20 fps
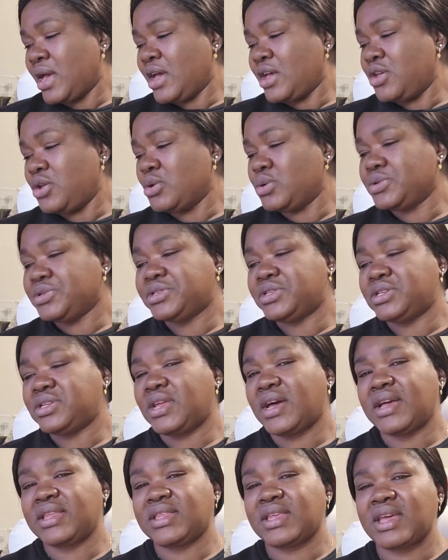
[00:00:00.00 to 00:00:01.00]
you'll see
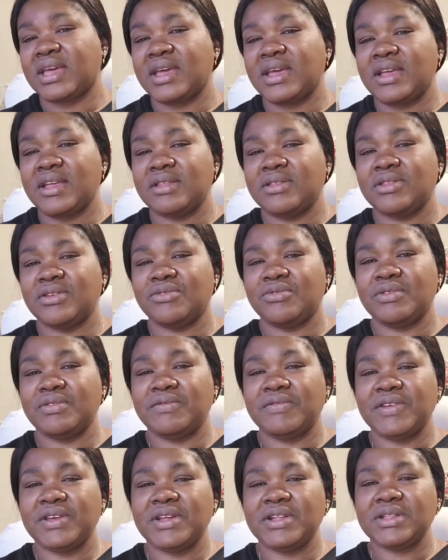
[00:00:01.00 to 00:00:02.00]
that in the
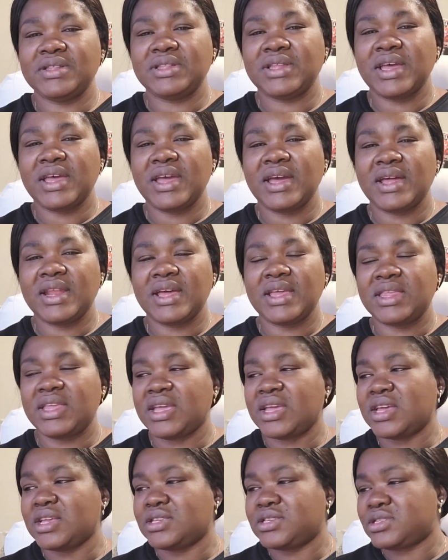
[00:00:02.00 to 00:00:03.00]
reveal day, and I
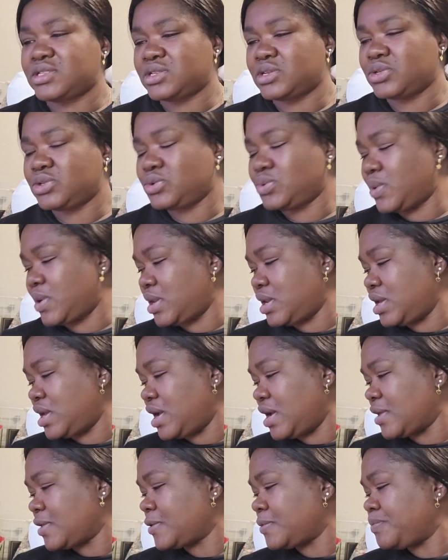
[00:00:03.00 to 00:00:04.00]
think it's the
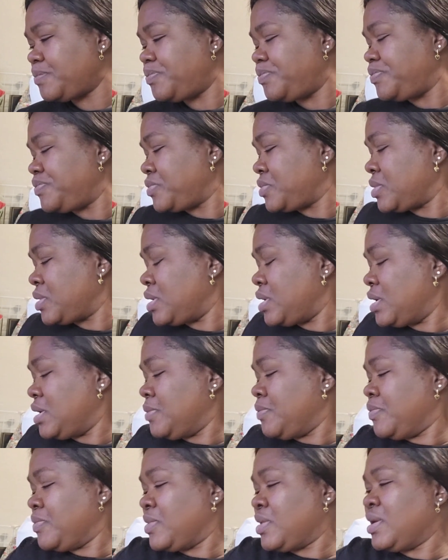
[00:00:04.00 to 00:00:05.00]
20th.
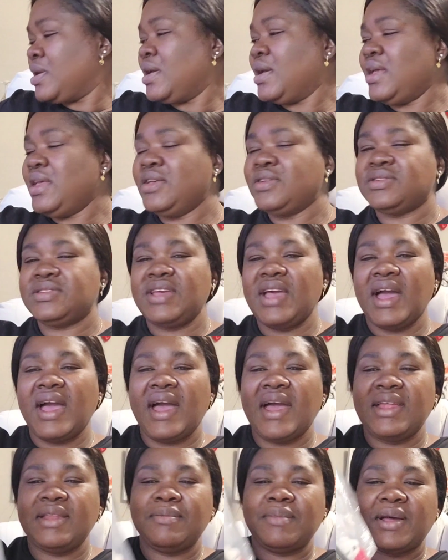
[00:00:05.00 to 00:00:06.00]
You see,
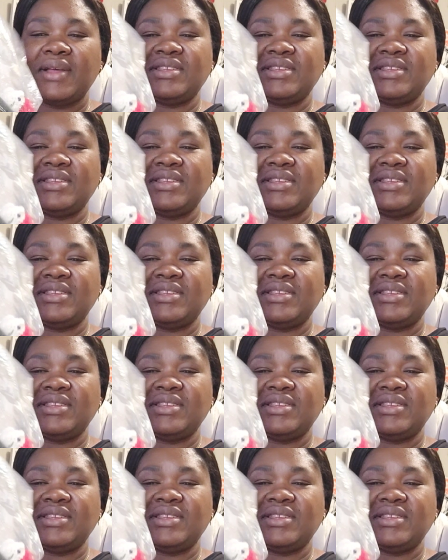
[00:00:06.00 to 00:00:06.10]
in my